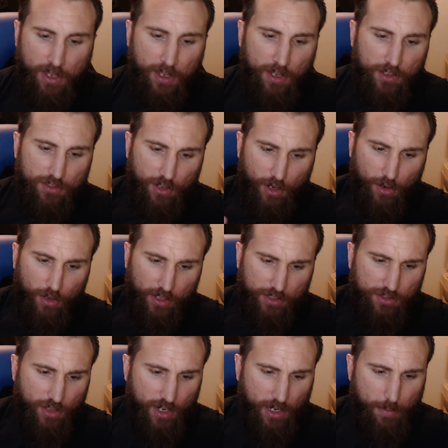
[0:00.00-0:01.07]
So
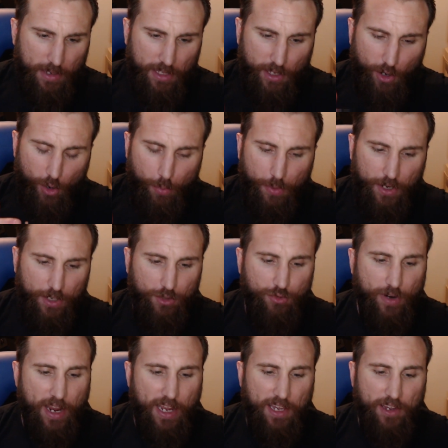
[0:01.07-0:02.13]
let's talk about the opening
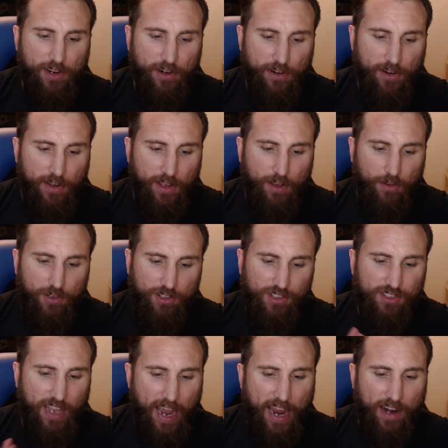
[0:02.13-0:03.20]
track here, which
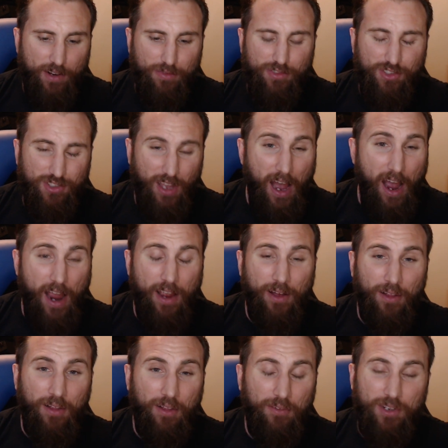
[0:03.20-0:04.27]
is Out of
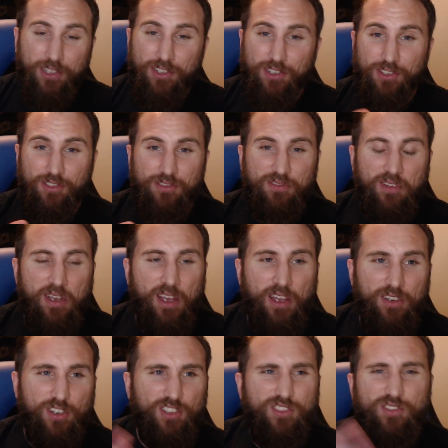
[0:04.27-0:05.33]
Style, which is
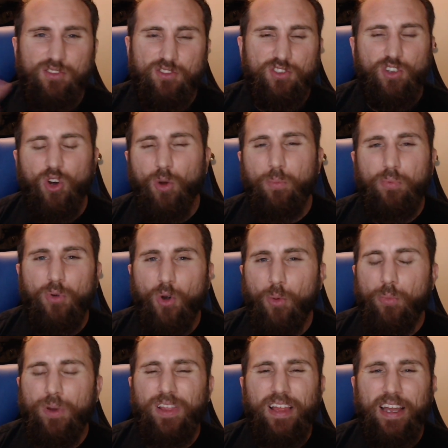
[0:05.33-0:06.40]
just so
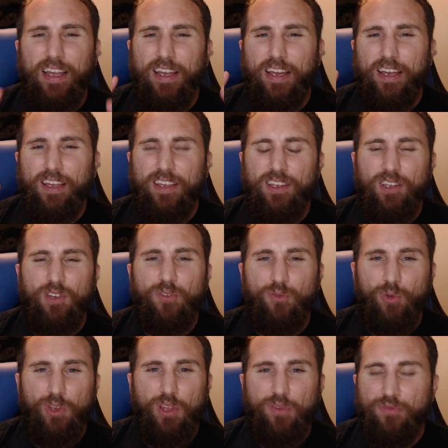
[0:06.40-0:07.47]
appropriate. Like, you
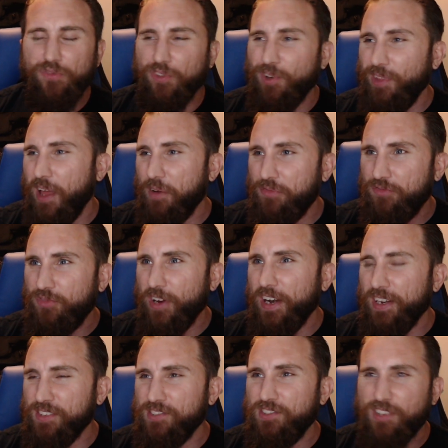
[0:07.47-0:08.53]
really feel that
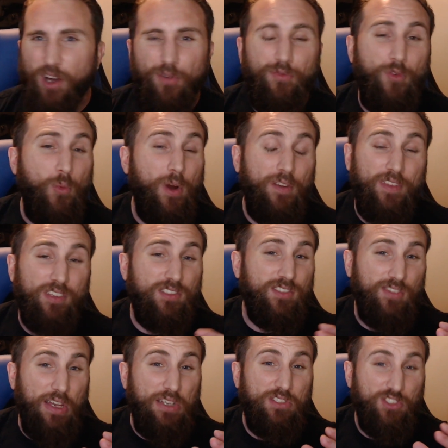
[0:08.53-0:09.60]
Fred is self-aware. This
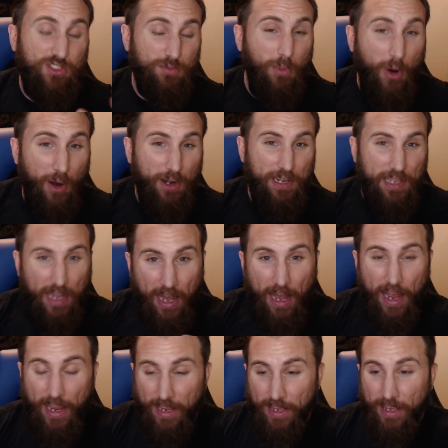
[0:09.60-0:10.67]
is a smart
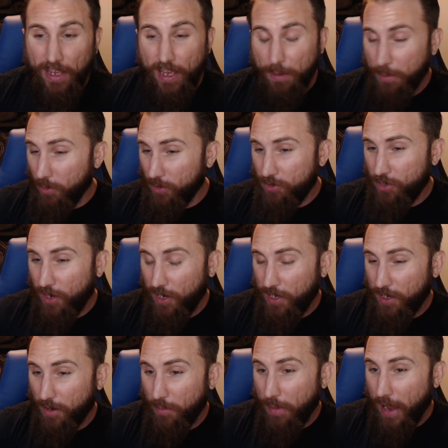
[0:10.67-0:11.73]
guy. I mean, we're
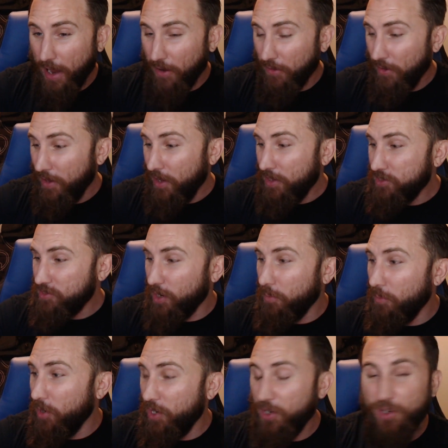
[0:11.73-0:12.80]
talking about
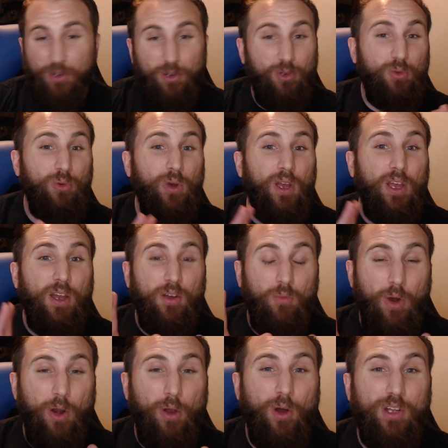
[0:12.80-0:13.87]
someone who
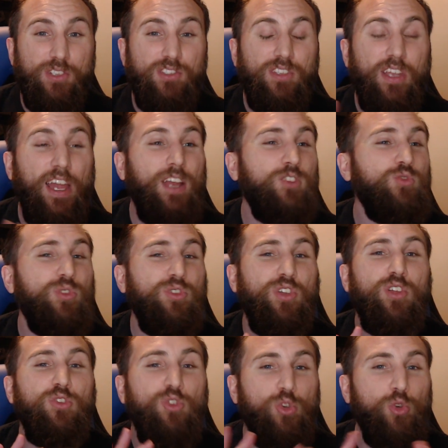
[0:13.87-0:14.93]
went on stage with
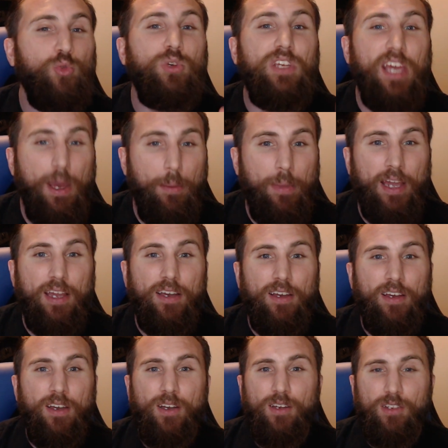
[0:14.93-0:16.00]
a new gimmick,
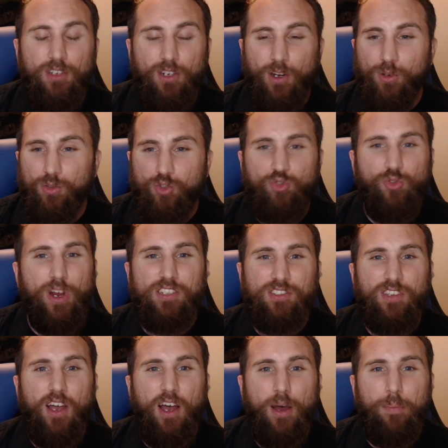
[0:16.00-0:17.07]
you know,
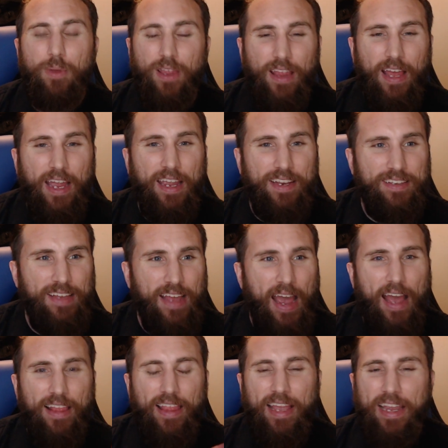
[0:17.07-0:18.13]
dressed up like a
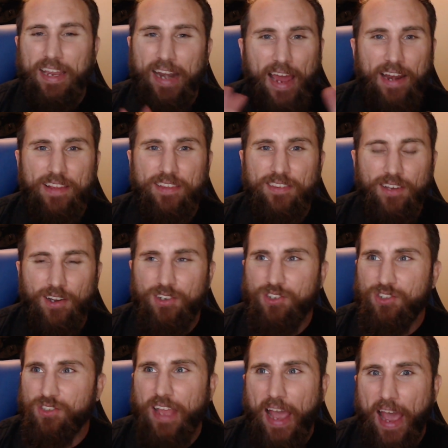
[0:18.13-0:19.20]
dad, like an
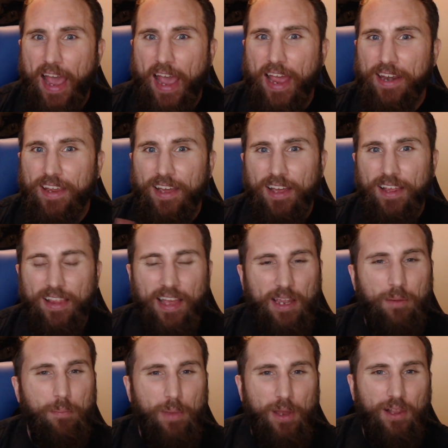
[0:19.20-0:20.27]
out-of-touch dad,
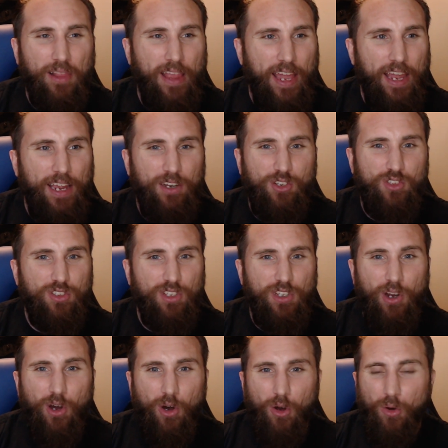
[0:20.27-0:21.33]
like a middle-aged, you
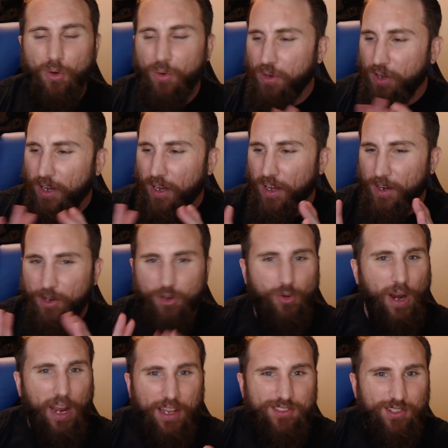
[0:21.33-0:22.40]
know,
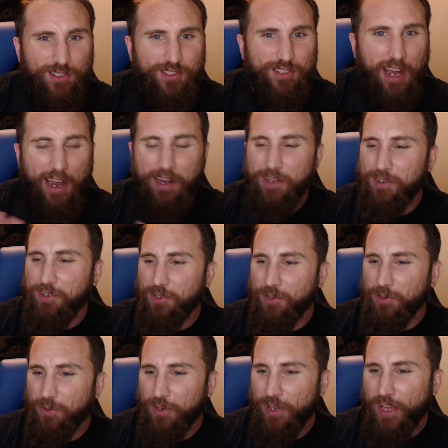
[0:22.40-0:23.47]
crisis kind of
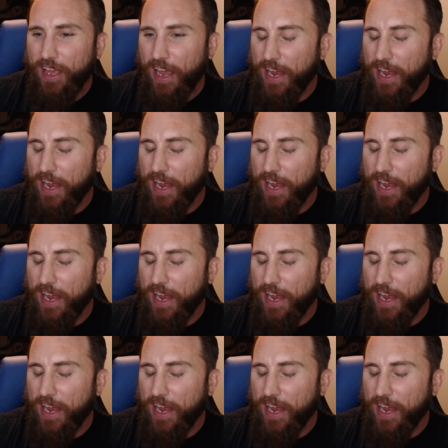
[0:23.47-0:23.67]
dude.